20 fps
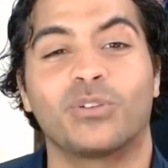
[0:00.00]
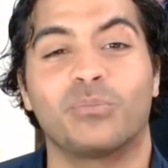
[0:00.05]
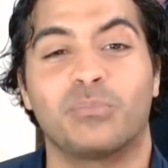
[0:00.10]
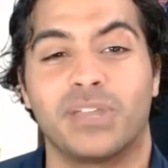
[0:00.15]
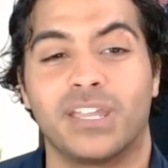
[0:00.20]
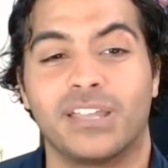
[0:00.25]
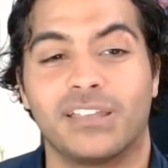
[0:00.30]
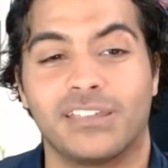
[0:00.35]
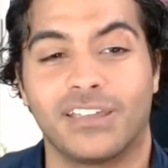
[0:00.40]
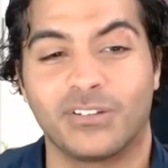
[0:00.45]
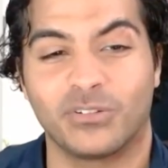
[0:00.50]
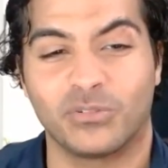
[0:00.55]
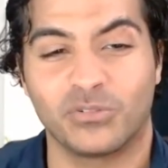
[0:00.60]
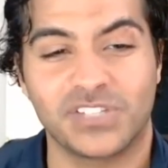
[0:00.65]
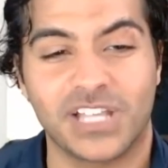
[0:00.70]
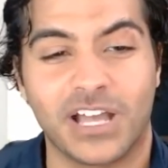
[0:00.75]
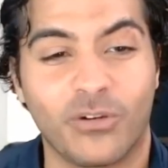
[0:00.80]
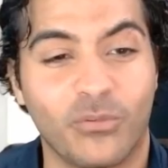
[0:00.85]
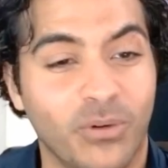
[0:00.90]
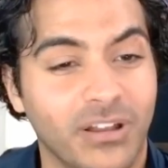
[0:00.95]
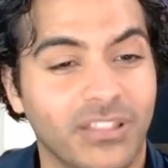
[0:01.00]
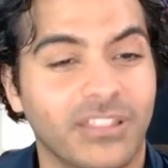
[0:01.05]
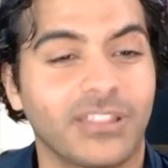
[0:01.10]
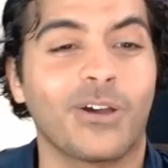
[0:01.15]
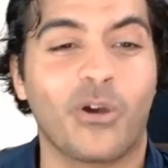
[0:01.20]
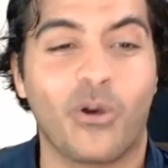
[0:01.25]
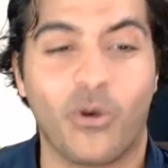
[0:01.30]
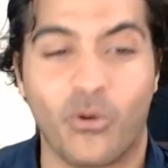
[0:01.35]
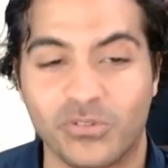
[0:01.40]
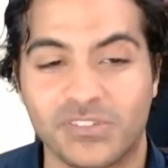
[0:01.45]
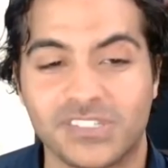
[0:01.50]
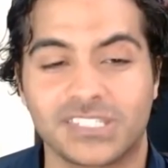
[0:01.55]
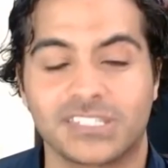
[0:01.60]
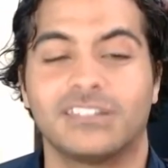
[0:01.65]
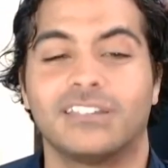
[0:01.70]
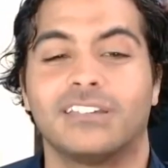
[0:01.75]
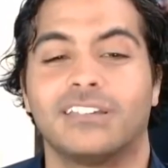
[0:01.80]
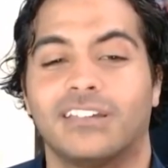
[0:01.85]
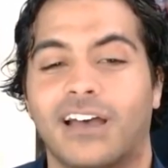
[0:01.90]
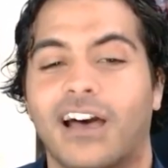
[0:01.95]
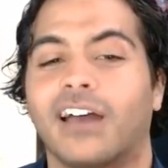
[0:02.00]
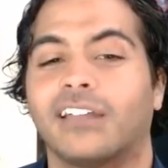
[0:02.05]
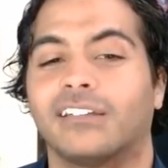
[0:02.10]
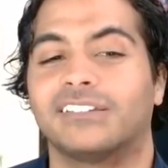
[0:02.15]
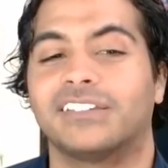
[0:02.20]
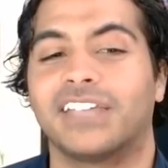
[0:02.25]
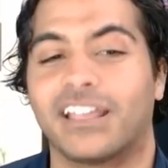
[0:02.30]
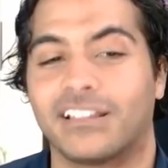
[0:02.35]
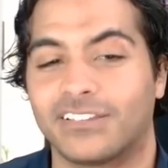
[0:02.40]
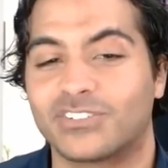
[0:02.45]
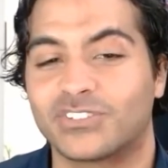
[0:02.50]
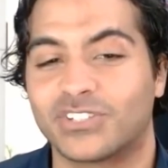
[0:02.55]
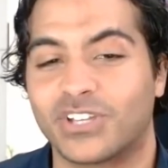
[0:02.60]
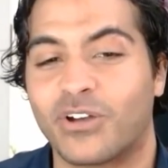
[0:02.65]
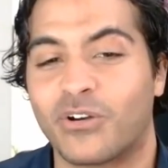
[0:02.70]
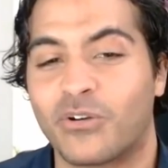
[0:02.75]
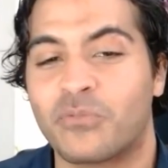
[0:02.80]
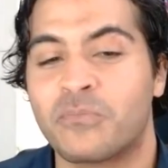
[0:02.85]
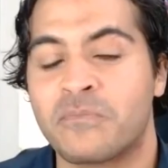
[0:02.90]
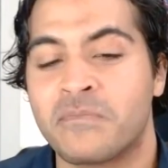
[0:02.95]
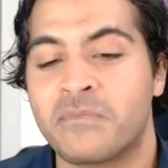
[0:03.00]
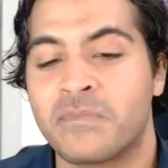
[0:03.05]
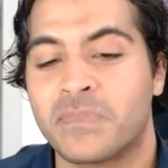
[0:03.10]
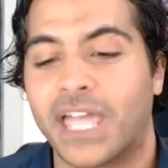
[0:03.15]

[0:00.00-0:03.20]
comedian who's now one of the hosts on the Daily Show,